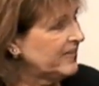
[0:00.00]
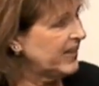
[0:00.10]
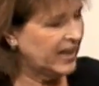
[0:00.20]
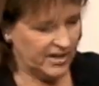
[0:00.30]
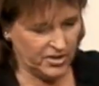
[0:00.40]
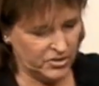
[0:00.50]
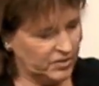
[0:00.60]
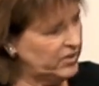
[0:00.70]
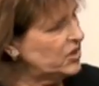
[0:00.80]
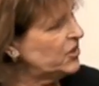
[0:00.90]
They got no
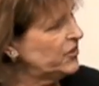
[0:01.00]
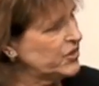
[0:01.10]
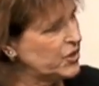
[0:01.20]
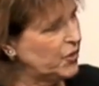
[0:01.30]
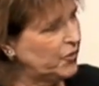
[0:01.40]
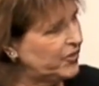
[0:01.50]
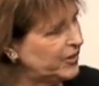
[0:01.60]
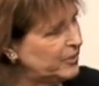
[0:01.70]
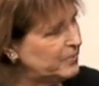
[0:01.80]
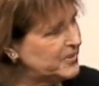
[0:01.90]
TV shows, no
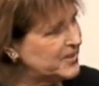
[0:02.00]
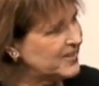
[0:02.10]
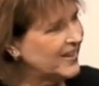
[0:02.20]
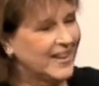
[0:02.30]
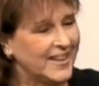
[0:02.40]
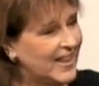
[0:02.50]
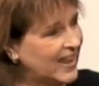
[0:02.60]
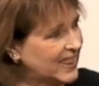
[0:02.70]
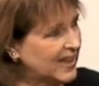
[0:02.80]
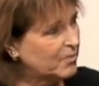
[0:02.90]
films,
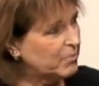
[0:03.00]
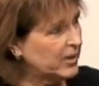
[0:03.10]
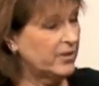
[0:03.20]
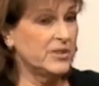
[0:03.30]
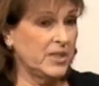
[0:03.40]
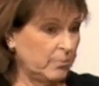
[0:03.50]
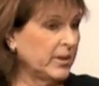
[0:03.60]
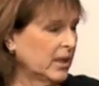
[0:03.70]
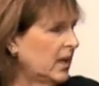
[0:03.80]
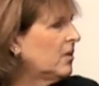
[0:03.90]
nothing, because they'd
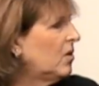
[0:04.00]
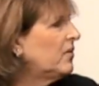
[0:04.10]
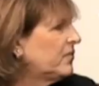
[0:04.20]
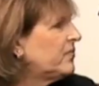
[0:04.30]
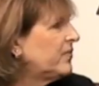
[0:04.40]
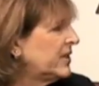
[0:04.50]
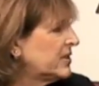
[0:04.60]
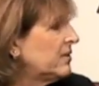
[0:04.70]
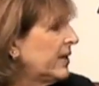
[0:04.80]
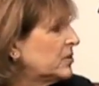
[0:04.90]
been cut off
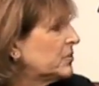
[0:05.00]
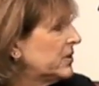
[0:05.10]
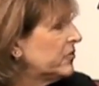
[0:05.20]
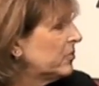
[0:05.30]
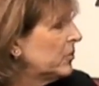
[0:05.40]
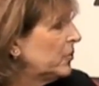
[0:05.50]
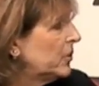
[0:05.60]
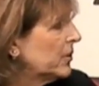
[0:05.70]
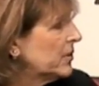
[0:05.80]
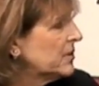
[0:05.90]
intellectually from the
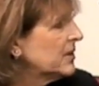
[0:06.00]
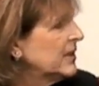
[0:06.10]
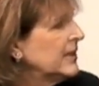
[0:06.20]
world.